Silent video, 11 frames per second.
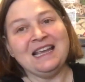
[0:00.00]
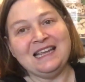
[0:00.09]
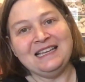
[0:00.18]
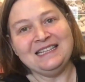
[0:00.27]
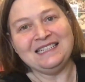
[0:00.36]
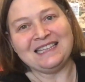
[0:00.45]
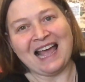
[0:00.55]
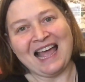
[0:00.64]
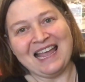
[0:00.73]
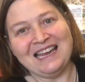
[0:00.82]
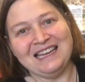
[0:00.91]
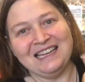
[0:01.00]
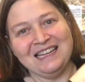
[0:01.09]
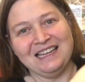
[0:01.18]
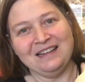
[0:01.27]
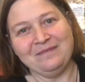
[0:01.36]
Inside
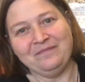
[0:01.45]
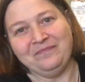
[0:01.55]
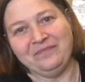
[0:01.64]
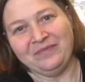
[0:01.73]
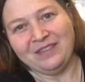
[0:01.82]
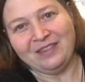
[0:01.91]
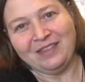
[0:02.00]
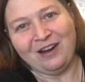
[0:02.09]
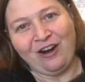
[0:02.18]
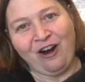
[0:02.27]
there